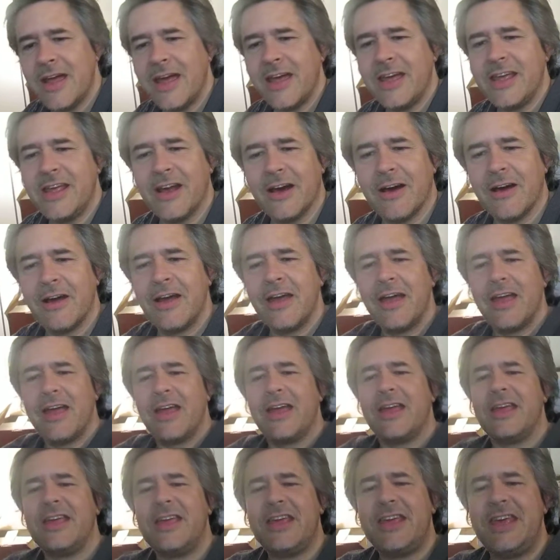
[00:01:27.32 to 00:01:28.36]
you know
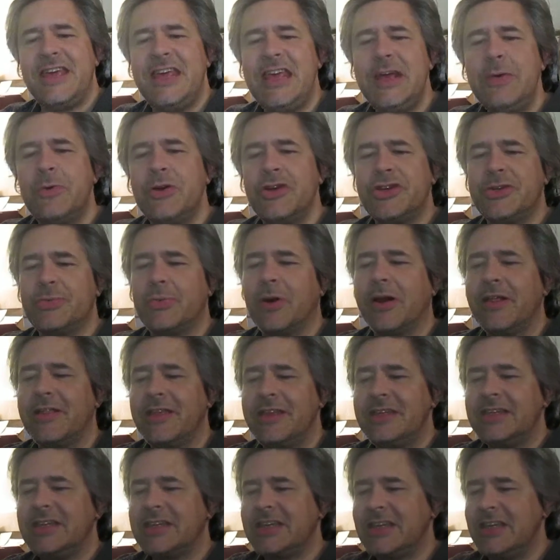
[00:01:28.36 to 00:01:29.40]
he was one of
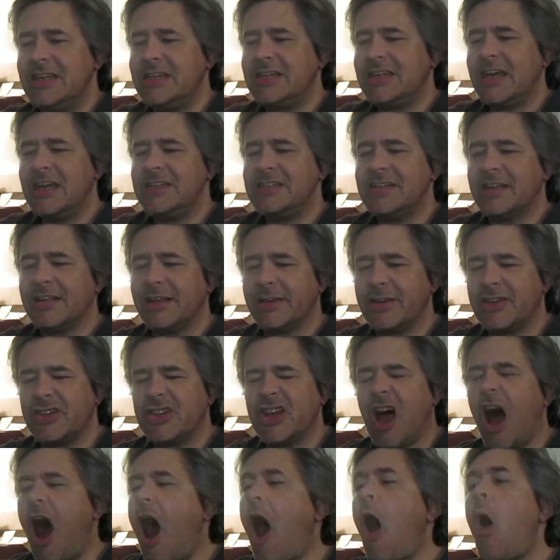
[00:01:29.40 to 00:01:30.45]
these these kids that like
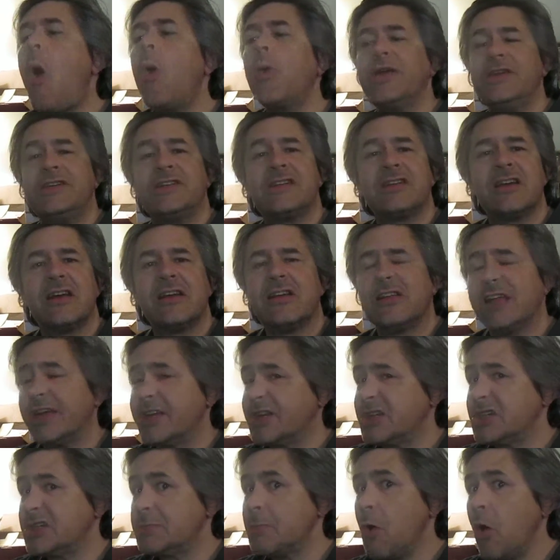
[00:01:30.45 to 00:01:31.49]
always
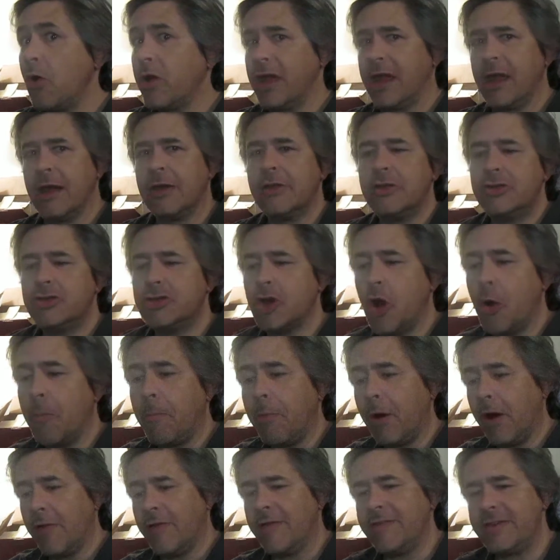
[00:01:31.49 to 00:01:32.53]
like smoking
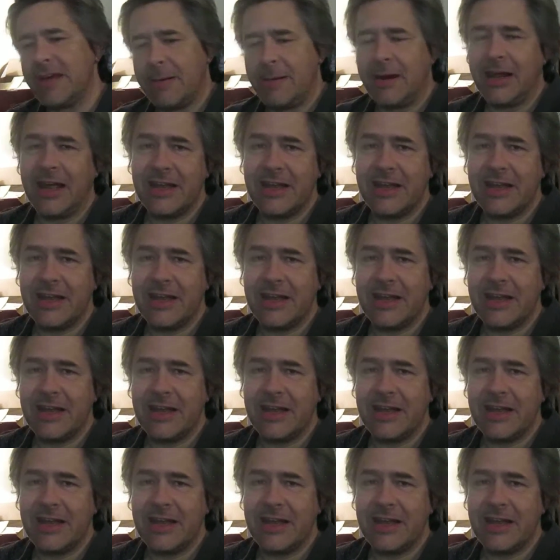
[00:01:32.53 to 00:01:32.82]
dope all the time.